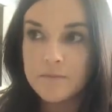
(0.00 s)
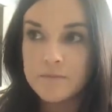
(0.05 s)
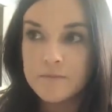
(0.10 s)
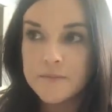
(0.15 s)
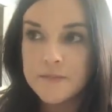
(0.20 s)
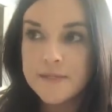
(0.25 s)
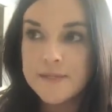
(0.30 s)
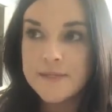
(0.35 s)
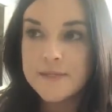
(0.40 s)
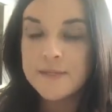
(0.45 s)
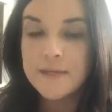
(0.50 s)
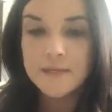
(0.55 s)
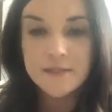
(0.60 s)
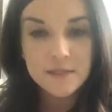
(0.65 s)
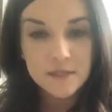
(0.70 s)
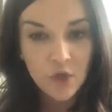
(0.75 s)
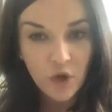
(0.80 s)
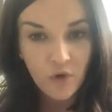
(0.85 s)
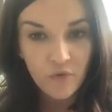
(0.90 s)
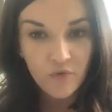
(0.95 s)

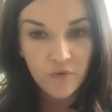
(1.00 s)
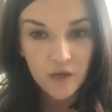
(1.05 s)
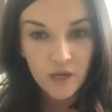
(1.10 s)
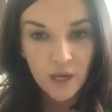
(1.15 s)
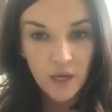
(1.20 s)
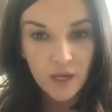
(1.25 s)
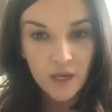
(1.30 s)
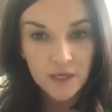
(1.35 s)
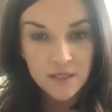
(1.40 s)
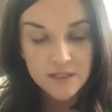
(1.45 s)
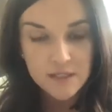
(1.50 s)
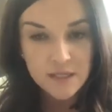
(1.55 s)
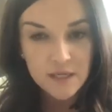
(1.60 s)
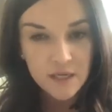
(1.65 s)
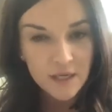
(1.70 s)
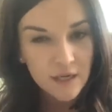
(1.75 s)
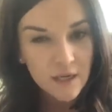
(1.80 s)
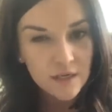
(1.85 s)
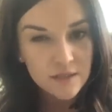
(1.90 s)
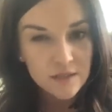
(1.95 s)
Since
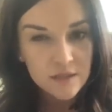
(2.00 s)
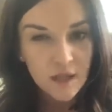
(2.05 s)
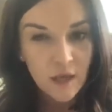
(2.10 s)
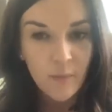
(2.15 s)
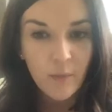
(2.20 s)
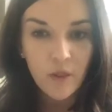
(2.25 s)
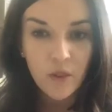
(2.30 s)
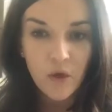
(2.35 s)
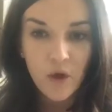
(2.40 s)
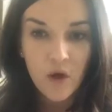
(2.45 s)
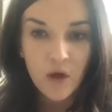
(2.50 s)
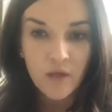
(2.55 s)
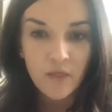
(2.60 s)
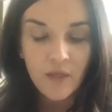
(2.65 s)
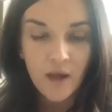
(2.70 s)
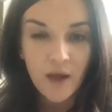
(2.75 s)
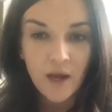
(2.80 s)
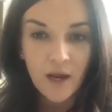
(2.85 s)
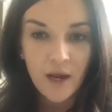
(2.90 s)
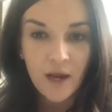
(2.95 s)
COVID-19 has come along,
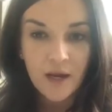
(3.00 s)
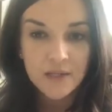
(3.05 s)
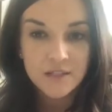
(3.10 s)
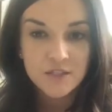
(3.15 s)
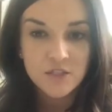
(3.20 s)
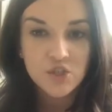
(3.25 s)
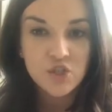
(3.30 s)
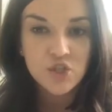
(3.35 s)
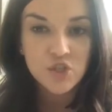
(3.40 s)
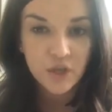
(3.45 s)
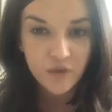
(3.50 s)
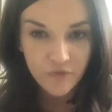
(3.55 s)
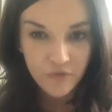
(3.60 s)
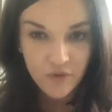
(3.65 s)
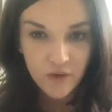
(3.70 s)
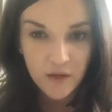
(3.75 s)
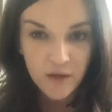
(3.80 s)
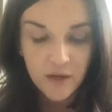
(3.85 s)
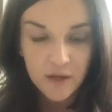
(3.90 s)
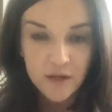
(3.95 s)
that has
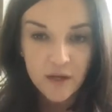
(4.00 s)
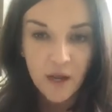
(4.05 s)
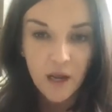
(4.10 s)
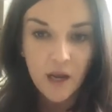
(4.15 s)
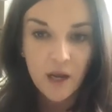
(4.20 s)
shifted,